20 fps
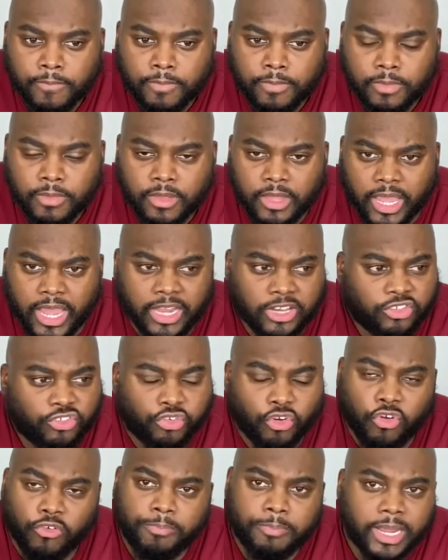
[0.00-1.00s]
And
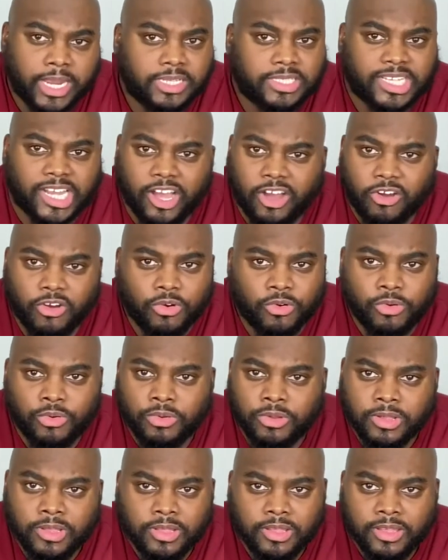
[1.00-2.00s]
truth be told,
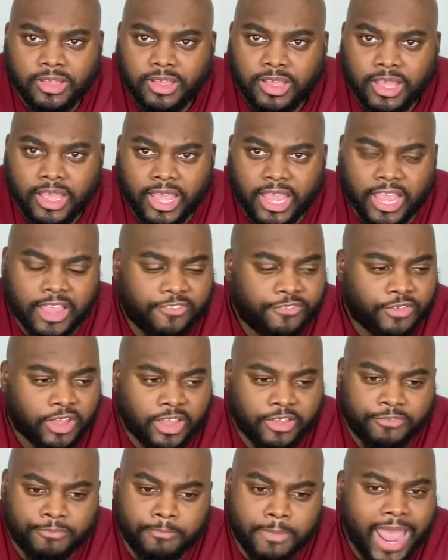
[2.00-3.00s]
if
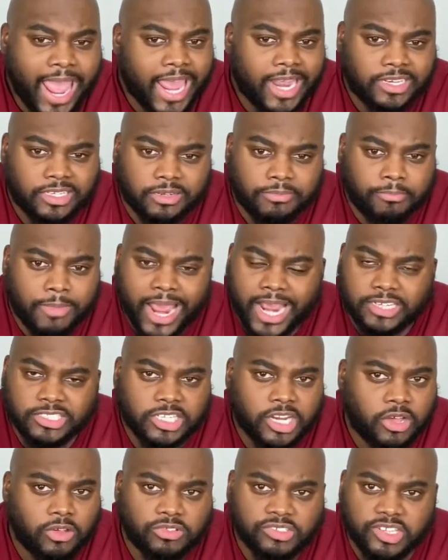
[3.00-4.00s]
Mac
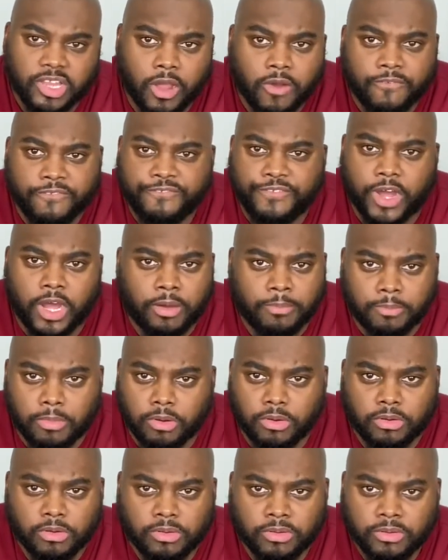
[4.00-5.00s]
Jones don't
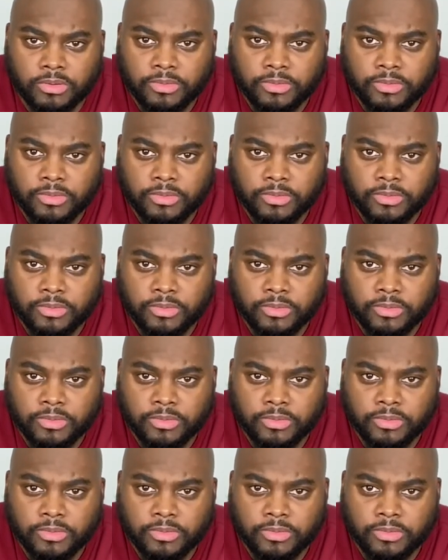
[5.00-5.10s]
fumble